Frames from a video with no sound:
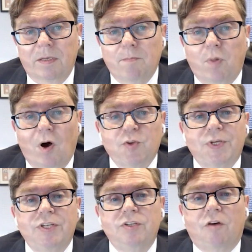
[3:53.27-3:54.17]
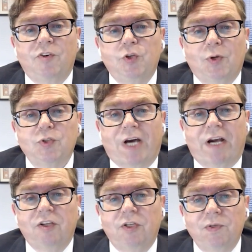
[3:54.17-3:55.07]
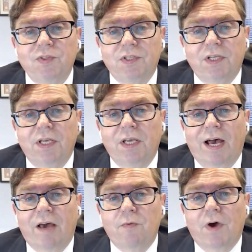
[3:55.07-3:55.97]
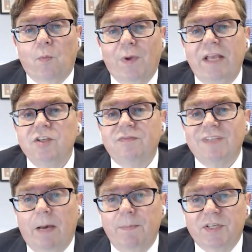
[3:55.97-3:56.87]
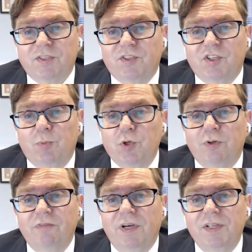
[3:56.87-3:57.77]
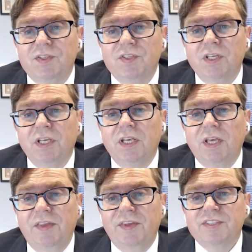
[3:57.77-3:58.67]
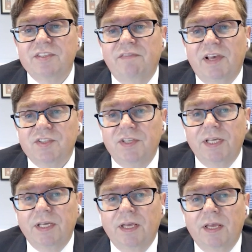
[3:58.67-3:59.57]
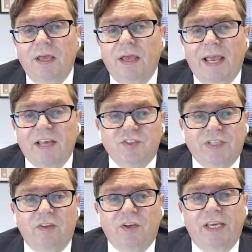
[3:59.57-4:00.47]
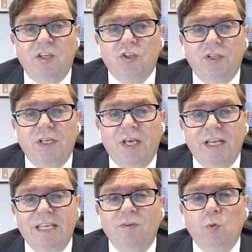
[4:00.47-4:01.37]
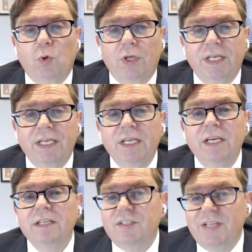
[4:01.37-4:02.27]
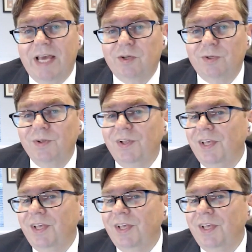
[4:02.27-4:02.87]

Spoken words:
Paul has written over 200 articles on a range of topics such as mutual funds, index investing, asset allocation, and even willing to tackle